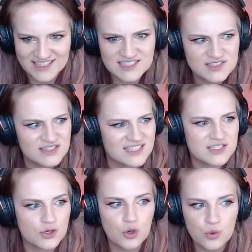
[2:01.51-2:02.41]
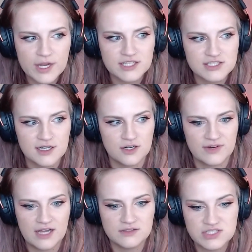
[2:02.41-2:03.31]
That's a quick
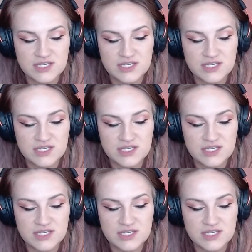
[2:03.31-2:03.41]
turnaround.